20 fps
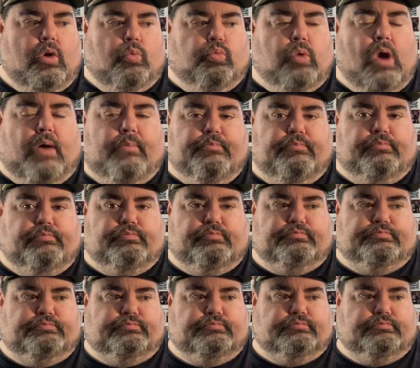Well,
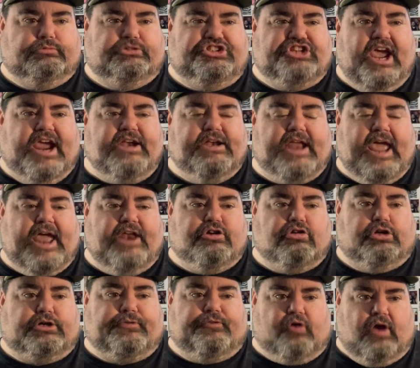Jayden
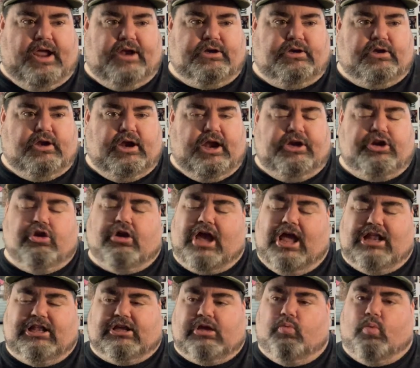Daniels' friend, and you
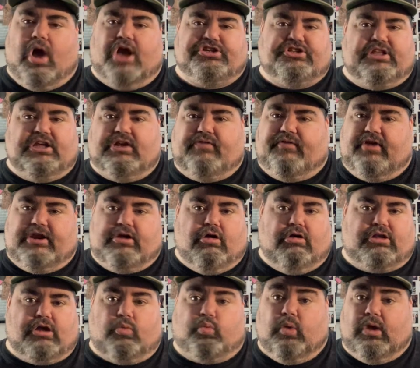guys can watch these
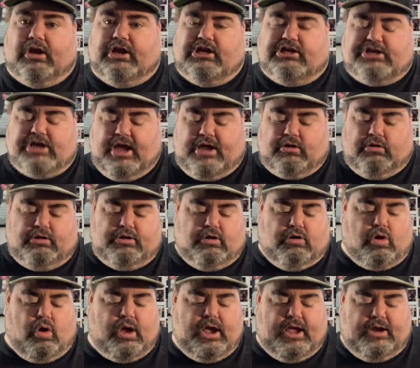videos on Willie's channel, so
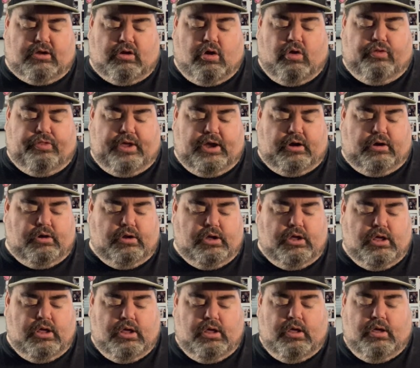go ahead and go there.
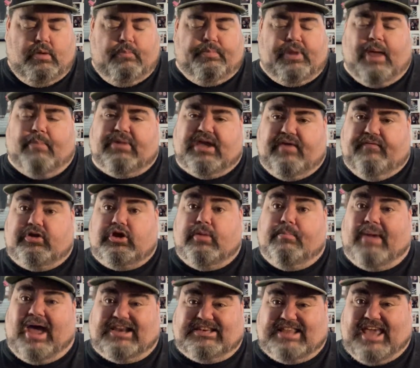But I'm giving you
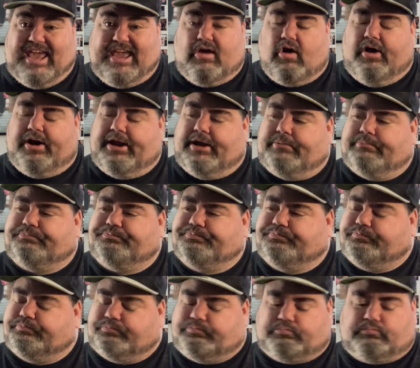my take on it.
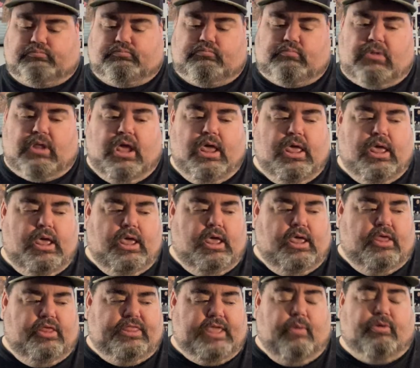
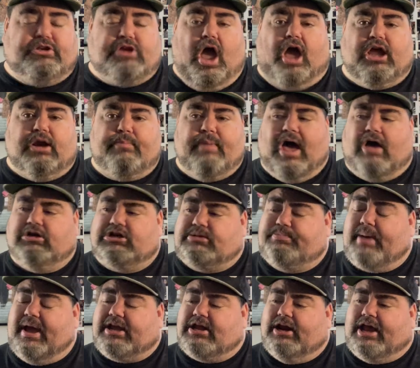They were talking about and
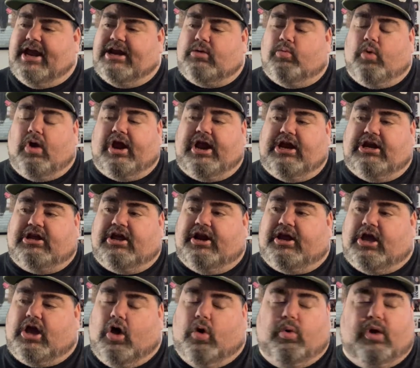speculating where he's going
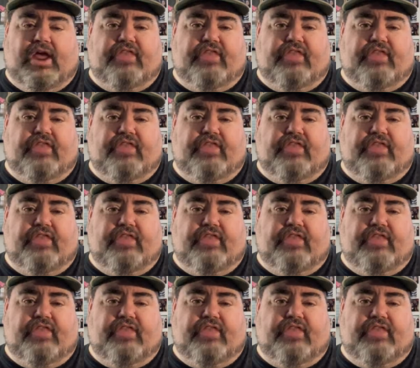to go.